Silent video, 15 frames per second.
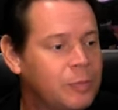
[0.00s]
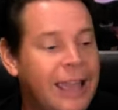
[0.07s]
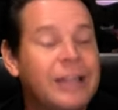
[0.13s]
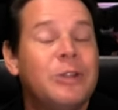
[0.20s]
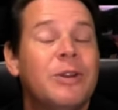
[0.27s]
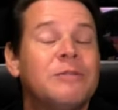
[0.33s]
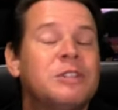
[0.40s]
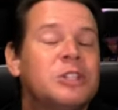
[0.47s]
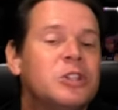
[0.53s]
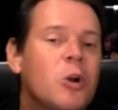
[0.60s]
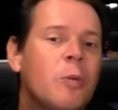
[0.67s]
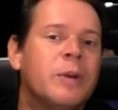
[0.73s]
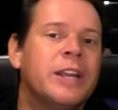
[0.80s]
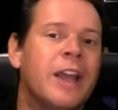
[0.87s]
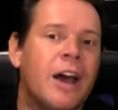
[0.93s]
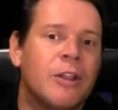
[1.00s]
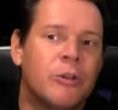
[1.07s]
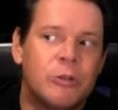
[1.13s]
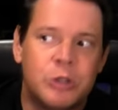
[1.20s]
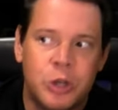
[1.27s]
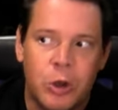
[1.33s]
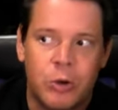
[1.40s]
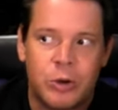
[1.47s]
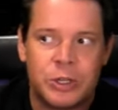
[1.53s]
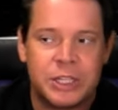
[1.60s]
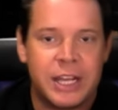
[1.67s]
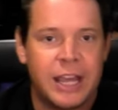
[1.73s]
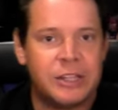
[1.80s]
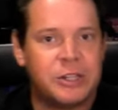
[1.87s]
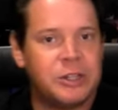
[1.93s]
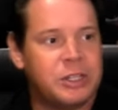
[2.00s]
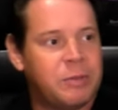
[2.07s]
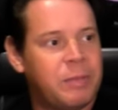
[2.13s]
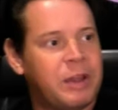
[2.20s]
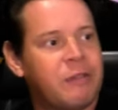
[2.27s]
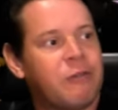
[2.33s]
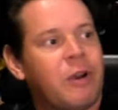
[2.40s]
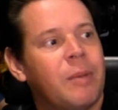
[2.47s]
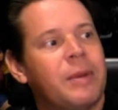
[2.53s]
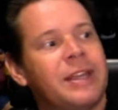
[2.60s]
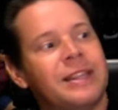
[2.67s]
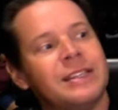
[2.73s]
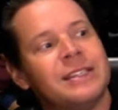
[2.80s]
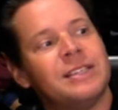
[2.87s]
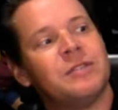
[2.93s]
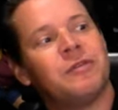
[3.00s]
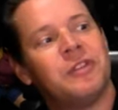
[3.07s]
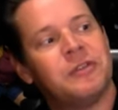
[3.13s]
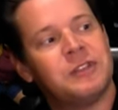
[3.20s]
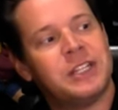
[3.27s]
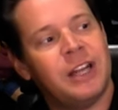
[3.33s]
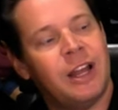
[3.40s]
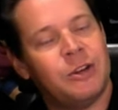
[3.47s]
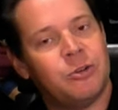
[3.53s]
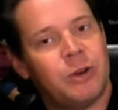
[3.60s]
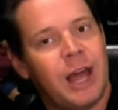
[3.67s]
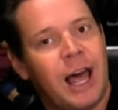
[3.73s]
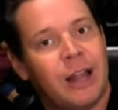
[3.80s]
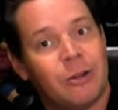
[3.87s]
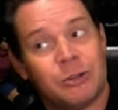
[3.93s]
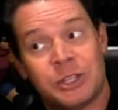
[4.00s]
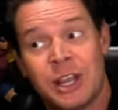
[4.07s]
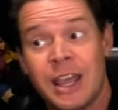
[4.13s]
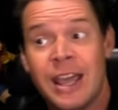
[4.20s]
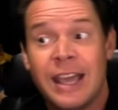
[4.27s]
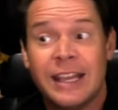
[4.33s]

and you have so many other Joker statues to pick from, and this is $1,500.